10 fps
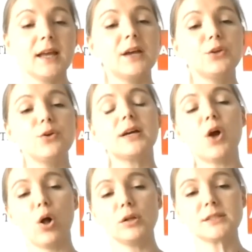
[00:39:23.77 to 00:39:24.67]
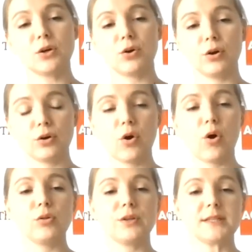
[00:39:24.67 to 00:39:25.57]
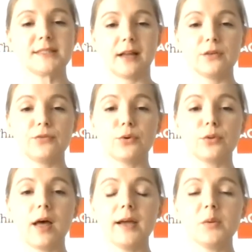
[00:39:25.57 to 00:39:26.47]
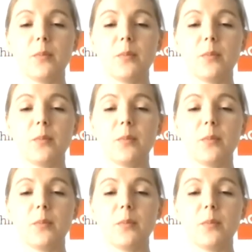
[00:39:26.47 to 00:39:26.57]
You can also call this telephone line,